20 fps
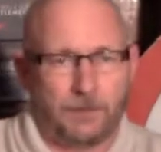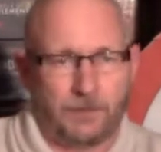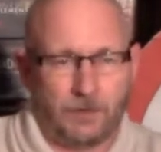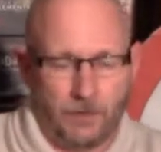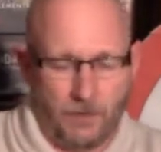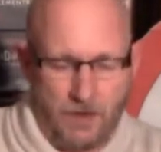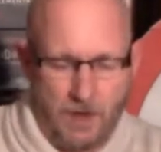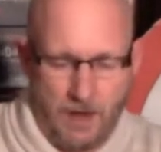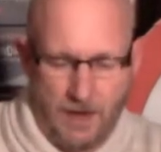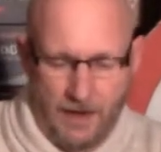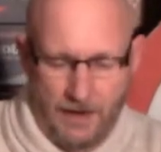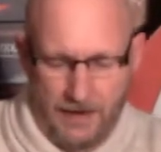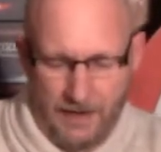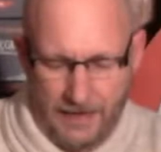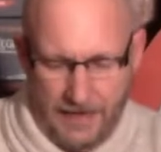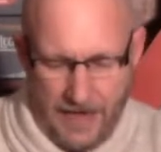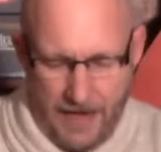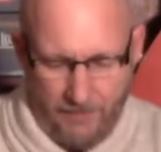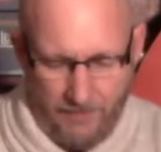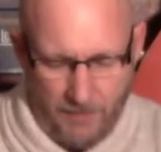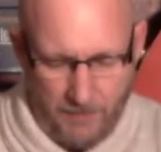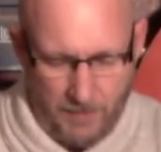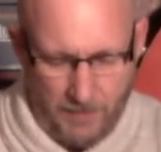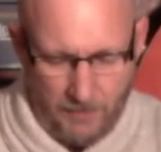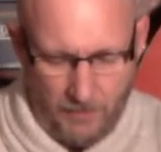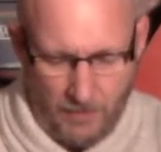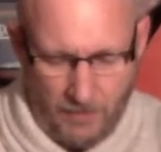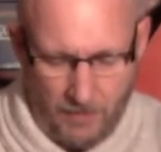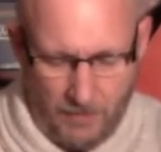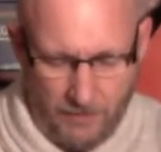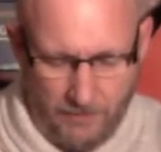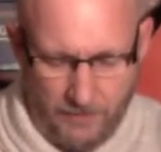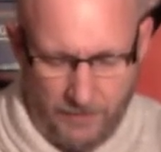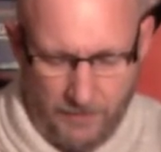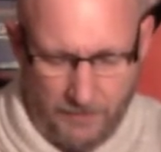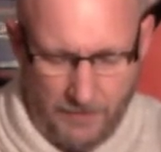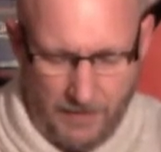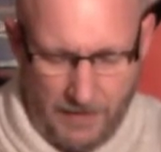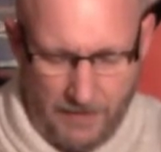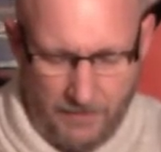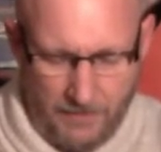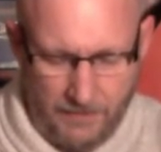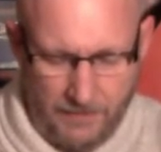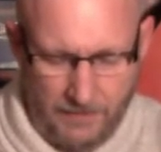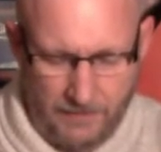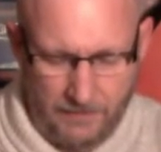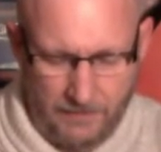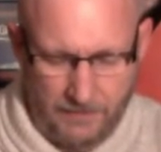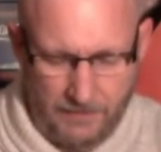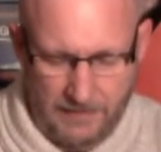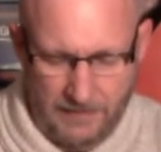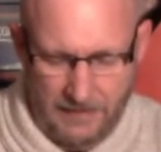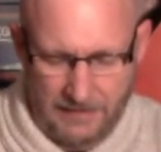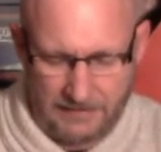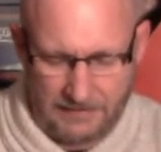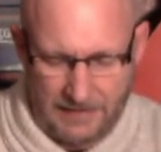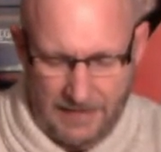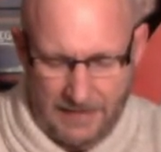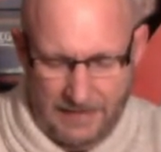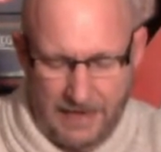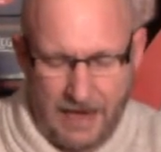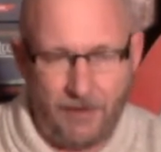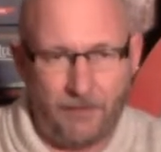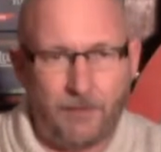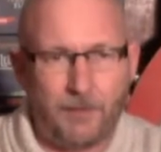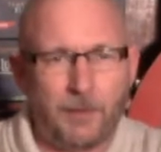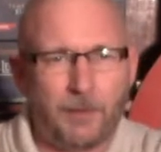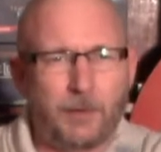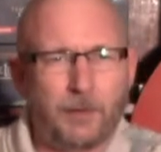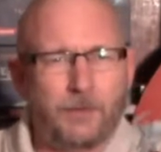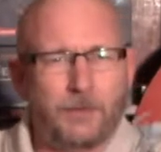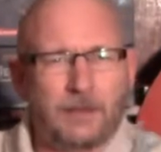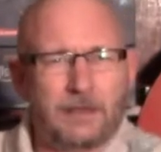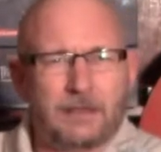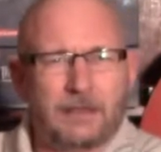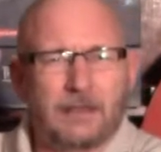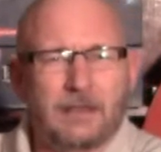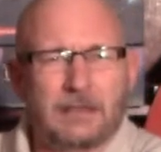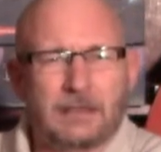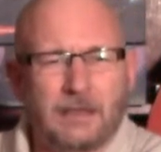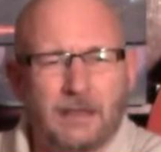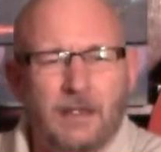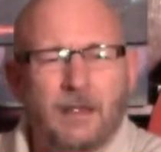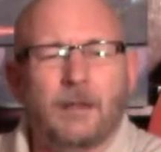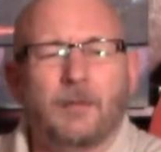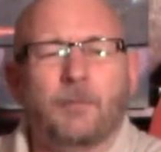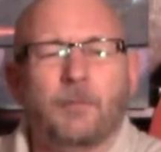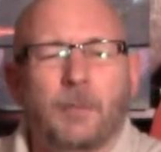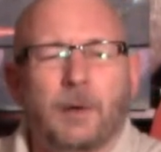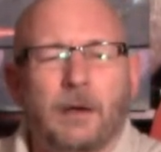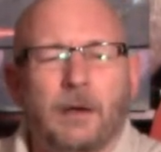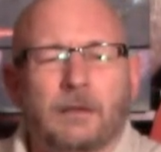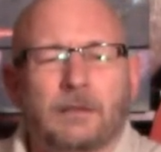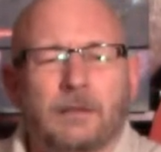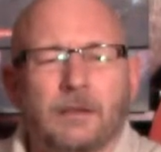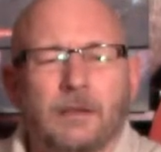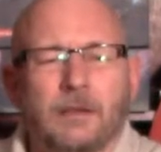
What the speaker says: and I can't remember all of them. And then this, I can't remember who this is, but